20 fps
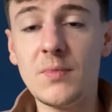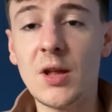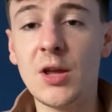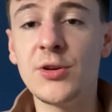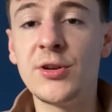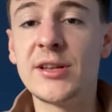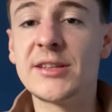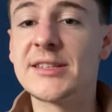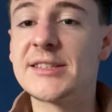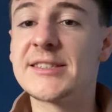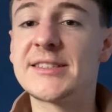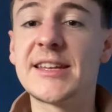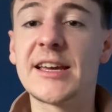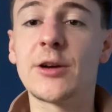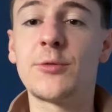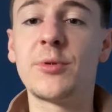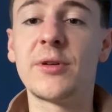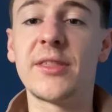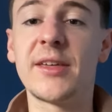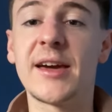you need to
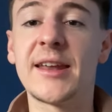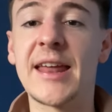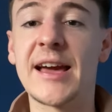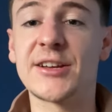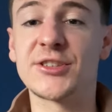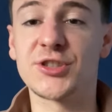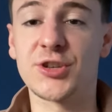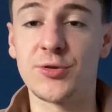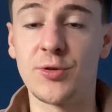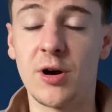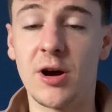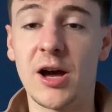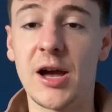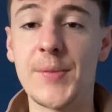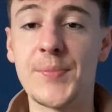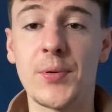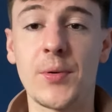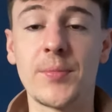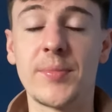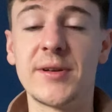stick with it and execute high
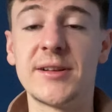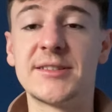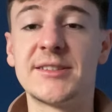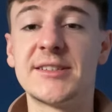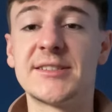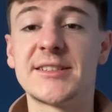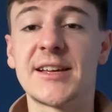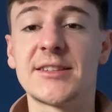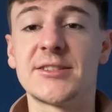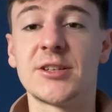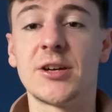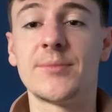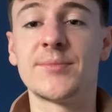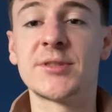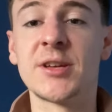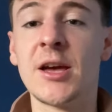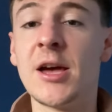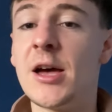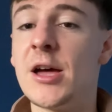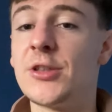probability setups.
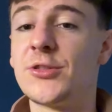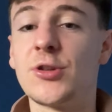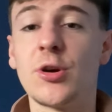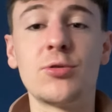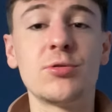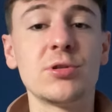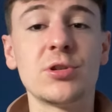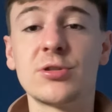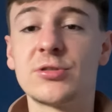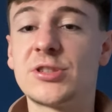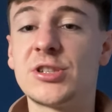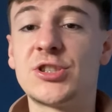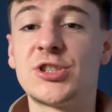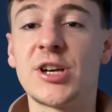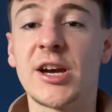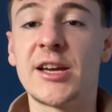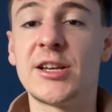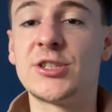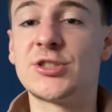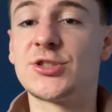Don't look to
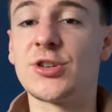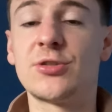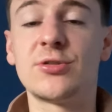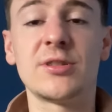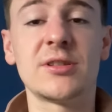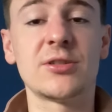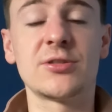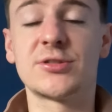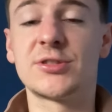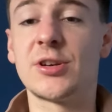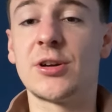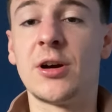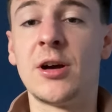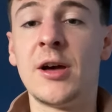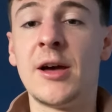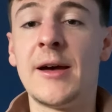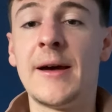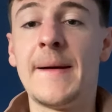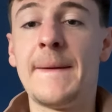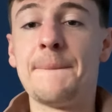change. Don't look to,
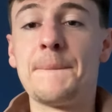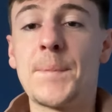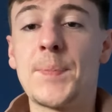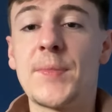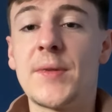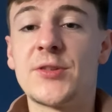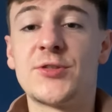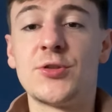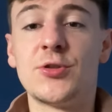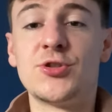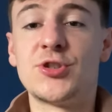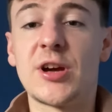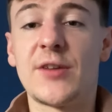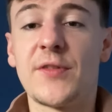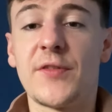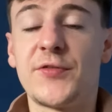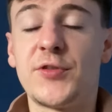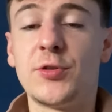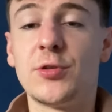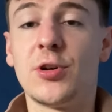as soon as you have
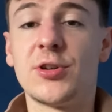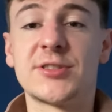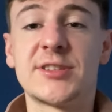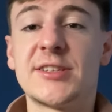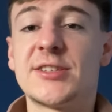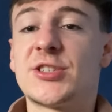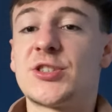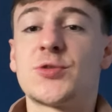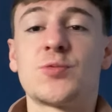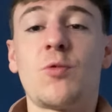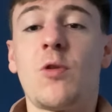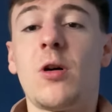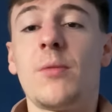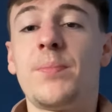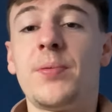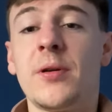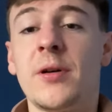a few losses, swap